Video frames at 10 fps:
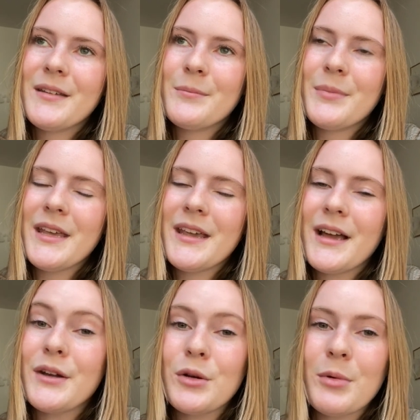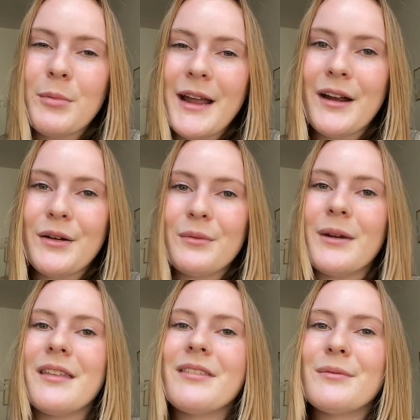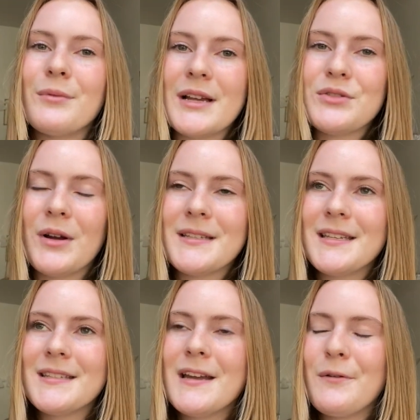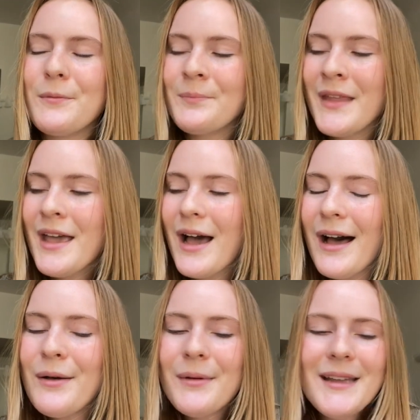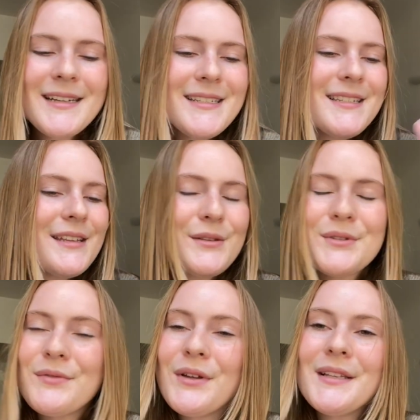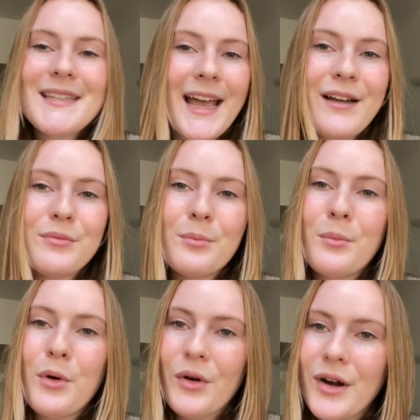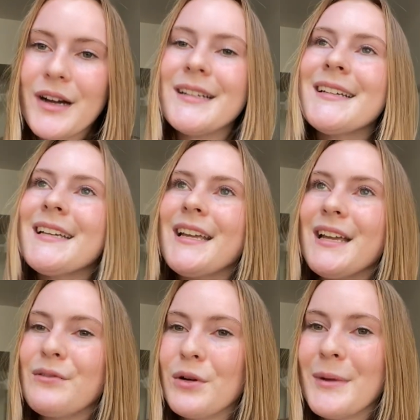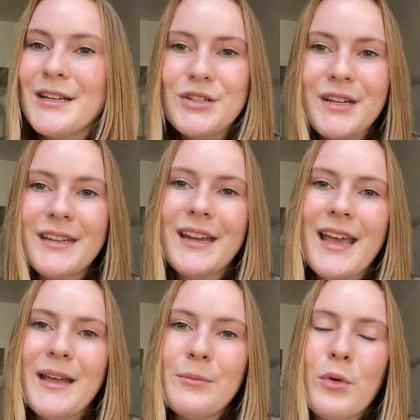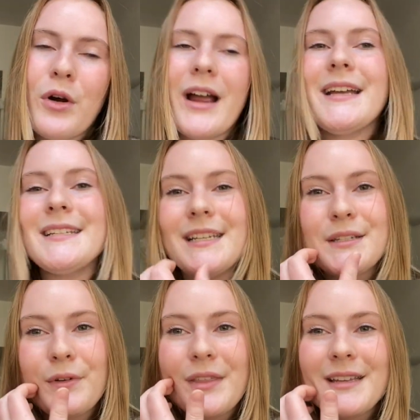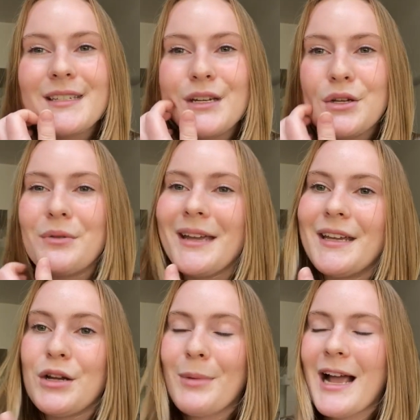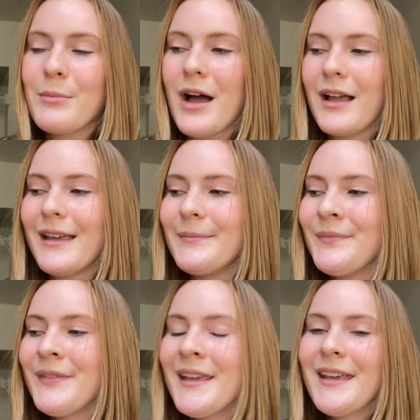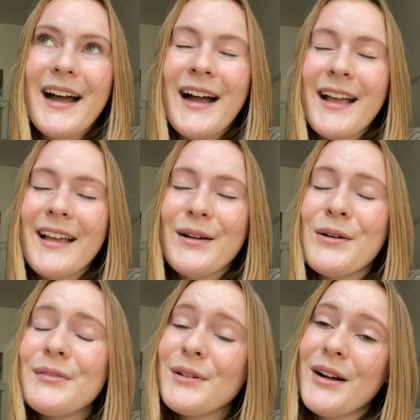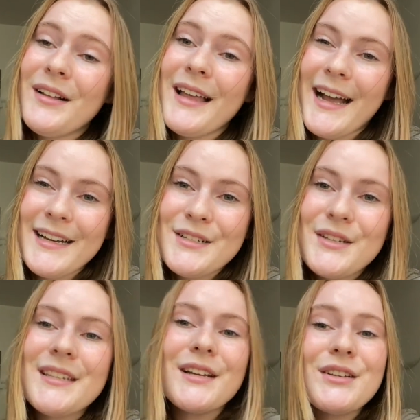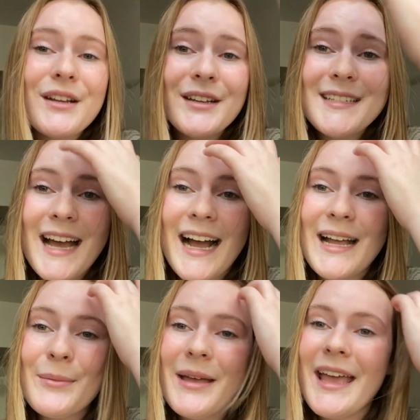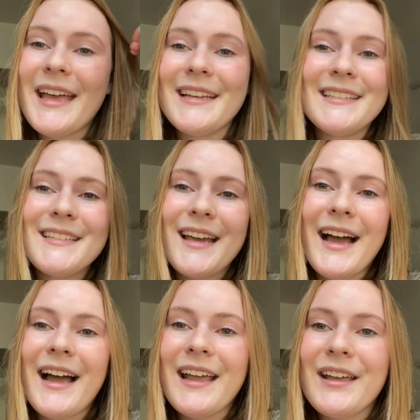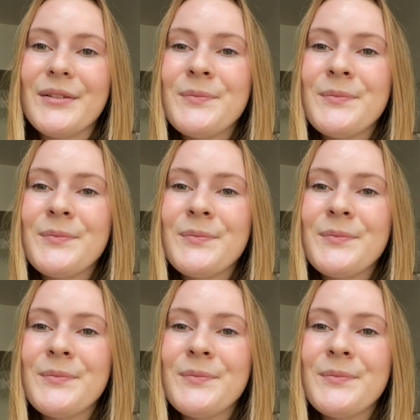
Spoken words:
being underprepared with restaurants and stuff. Always useful to have more information and more ideas for things to do in your back pocket. I overall had just such a good time, and I